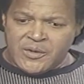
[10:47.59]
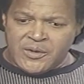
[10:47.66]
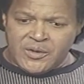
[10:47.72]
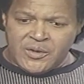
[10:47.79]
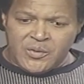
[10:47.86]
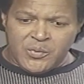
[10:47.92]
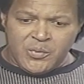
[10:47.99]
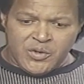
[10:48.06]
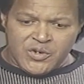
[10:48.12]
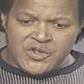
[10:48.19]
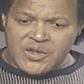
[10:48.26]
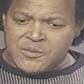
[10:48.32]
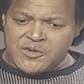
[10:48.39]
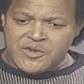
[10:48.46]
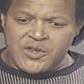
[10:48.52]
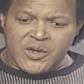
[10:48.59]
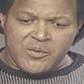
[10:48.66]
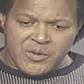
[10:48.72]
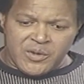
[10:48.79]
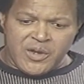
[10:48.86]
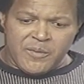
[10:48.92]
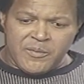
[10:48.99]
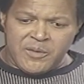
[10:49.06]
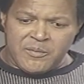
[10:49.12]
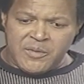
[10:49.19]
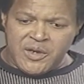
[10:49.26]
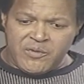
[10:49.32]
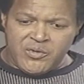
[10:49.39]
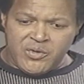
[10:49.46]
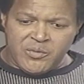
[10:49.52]
you know, we want Chubby Checker, we're going to have him in the
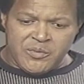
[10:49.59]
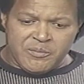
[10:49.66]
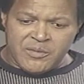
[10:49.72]
main room.